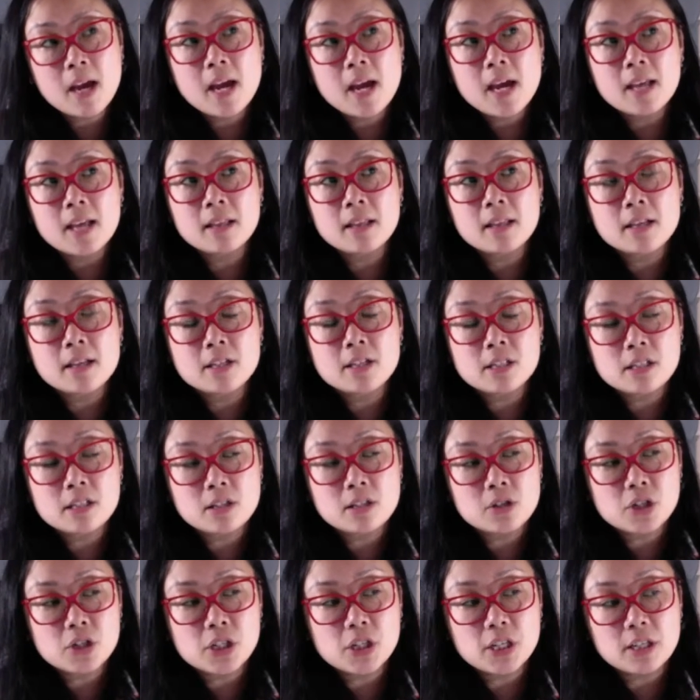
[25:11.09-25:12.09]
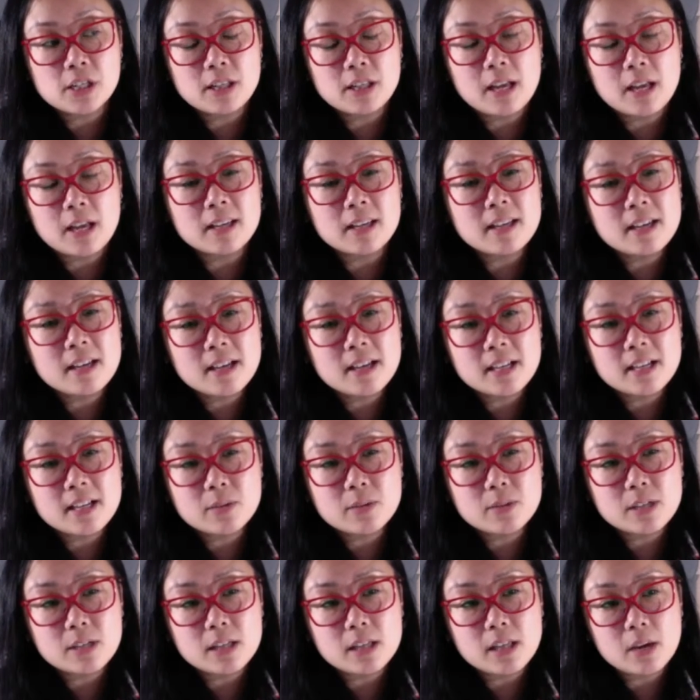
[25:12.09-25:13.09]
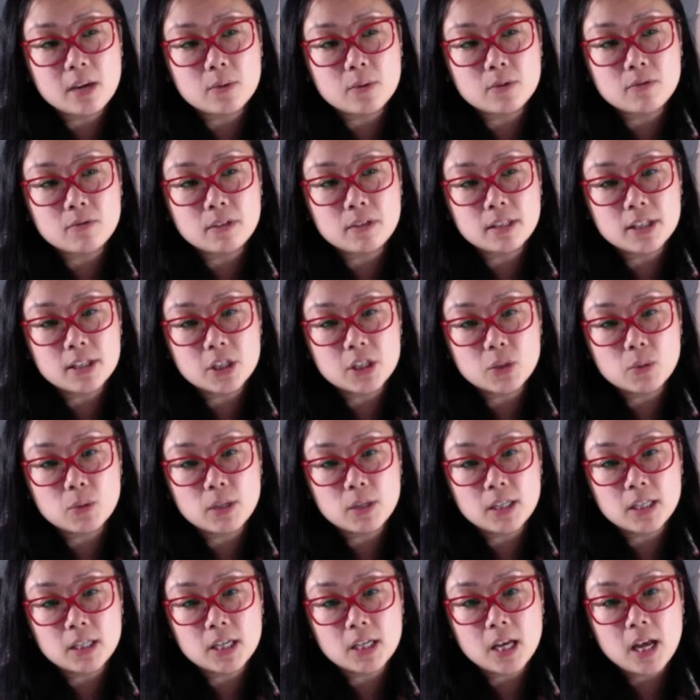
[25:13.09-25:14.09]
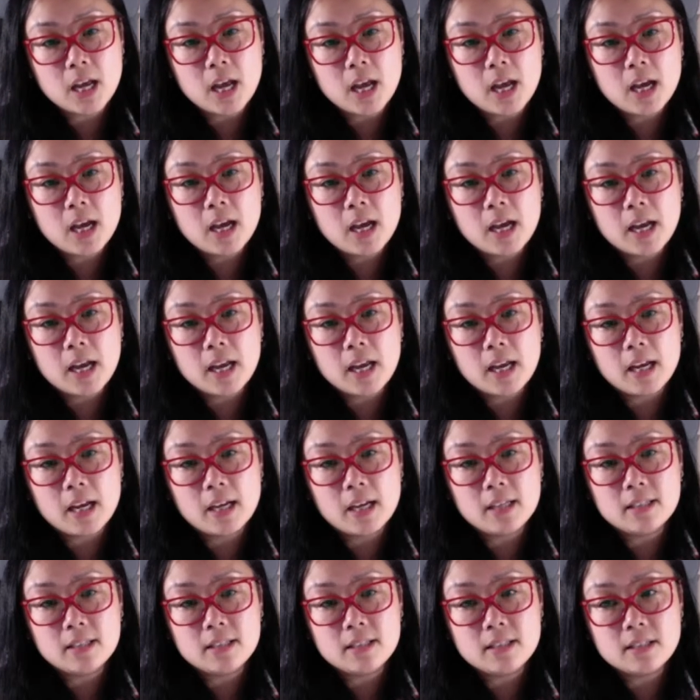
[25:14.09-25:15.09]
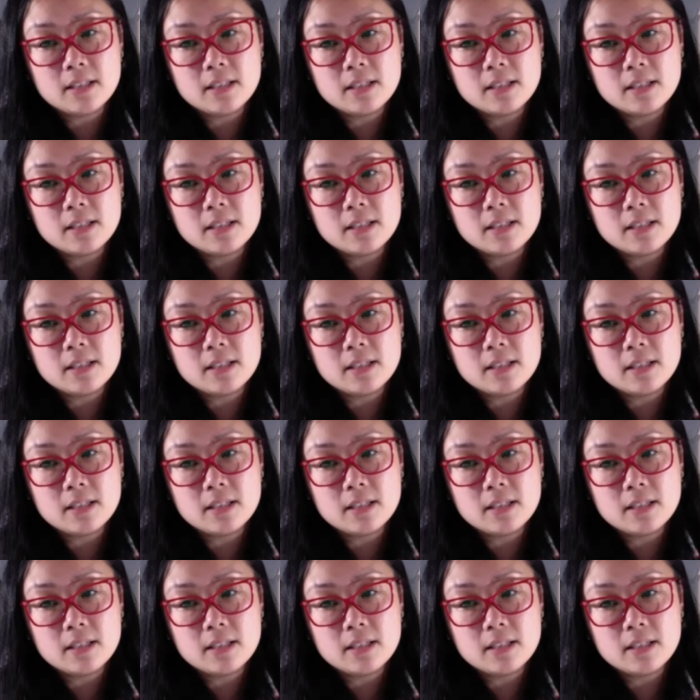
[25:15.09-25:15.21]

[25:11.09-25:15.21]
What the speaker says: and they still share that kiss, which I thought was really sweet. And